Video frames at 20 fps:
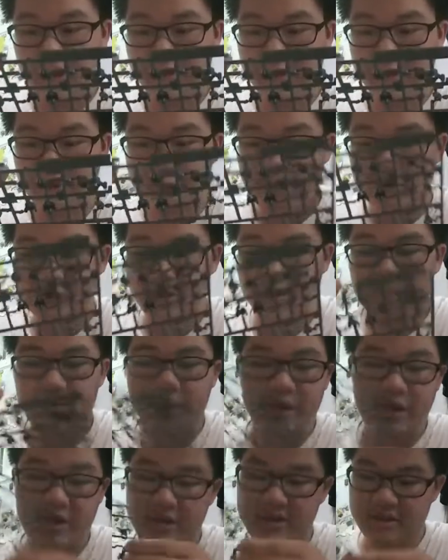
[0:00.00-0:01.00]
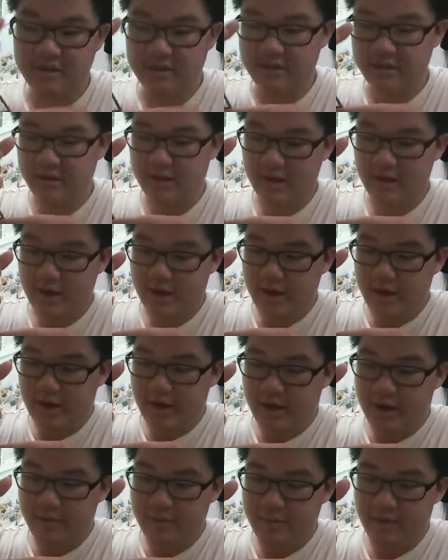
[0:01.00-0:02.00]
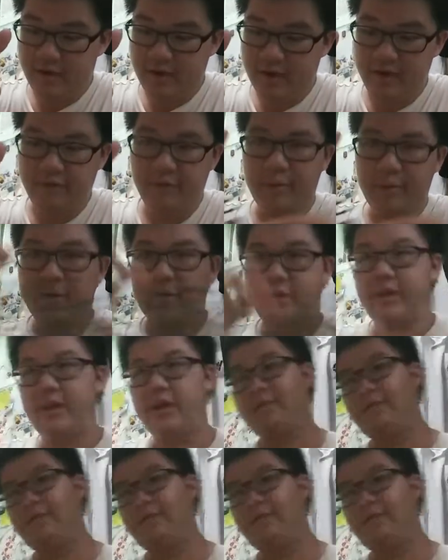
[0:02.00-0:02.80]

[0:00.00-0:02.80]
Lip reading: a freaking piece. Unbelievable. Now,